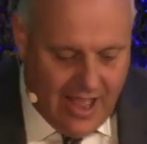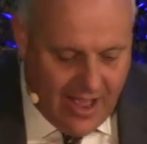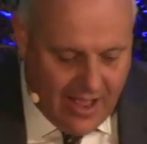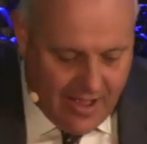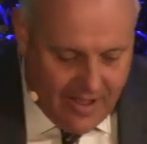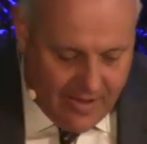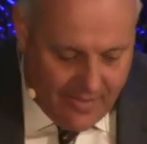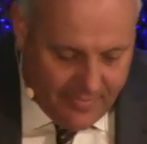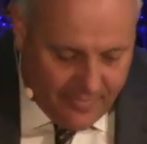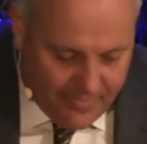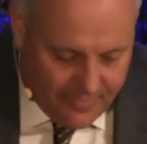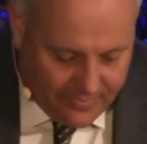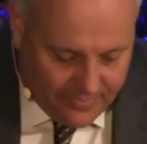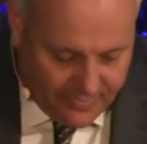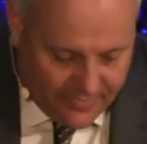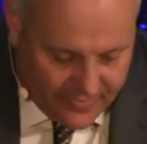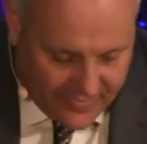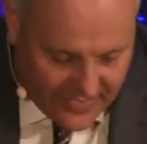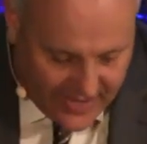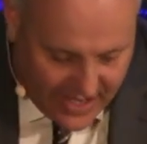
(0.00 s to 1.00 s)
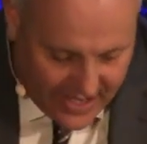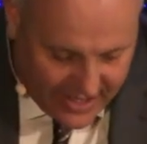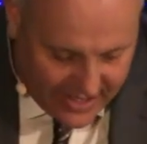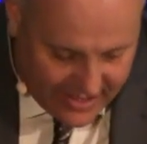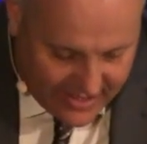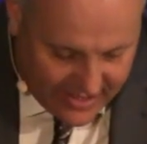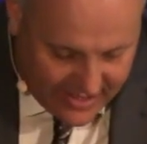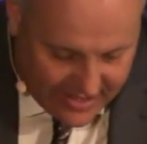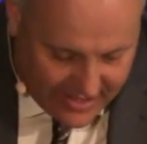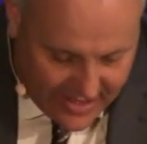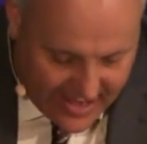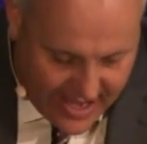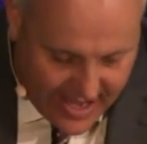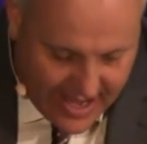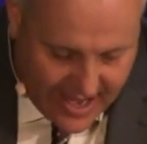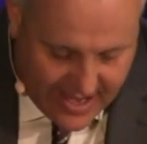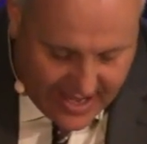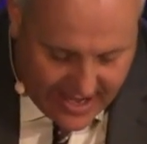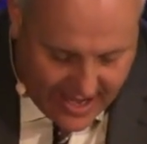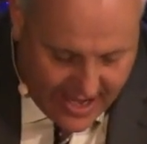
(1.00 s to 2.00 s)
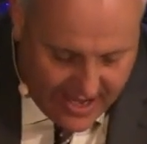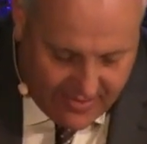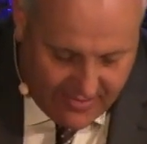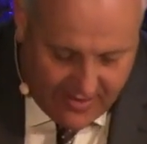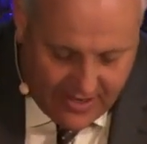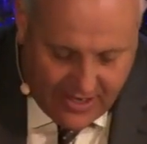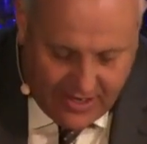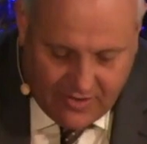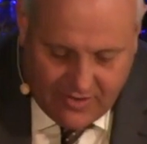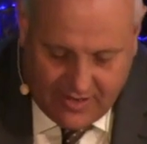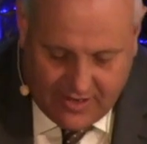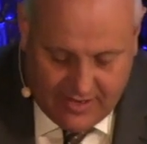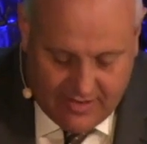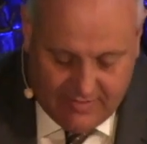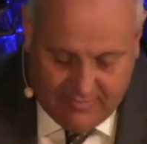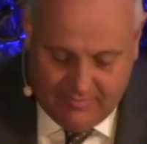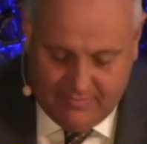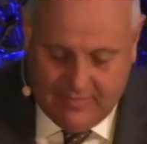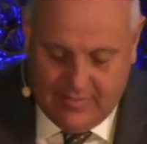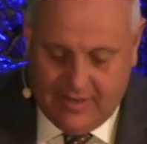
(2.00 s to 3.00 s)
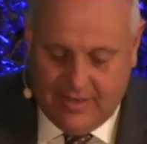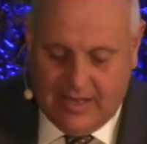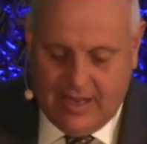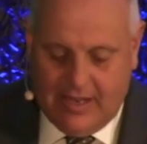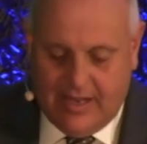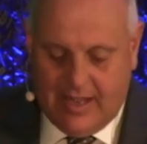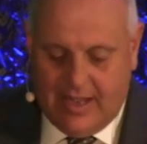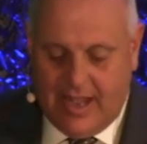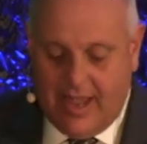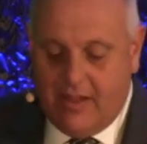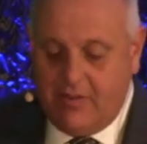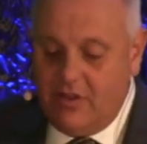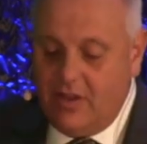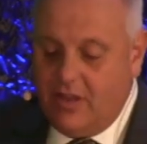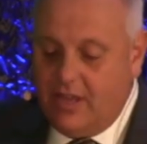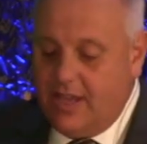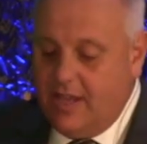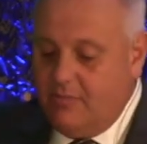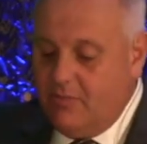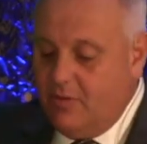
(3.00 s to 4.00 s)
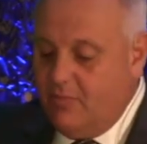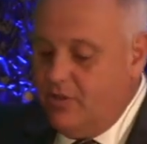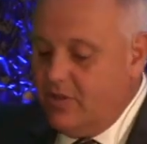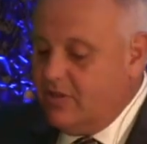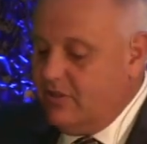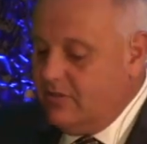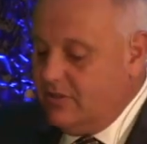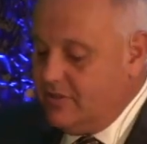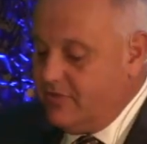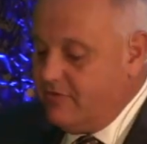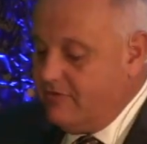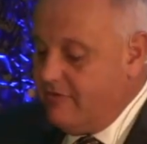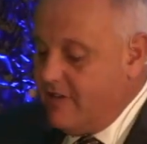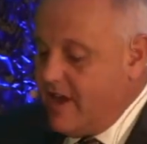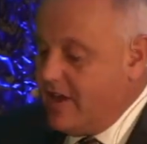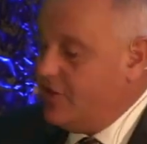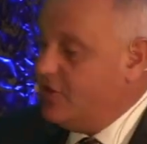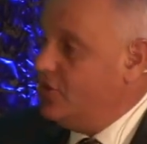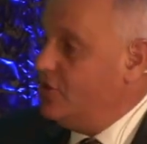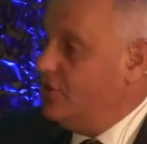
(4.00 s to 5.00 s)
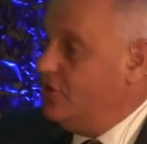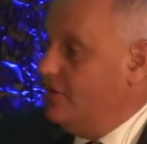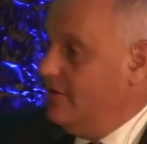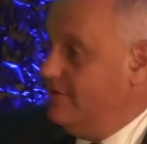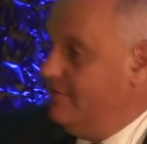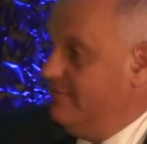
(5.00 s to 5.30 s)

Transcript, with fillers: Okay. Um, how do you how do you keep the models fresh?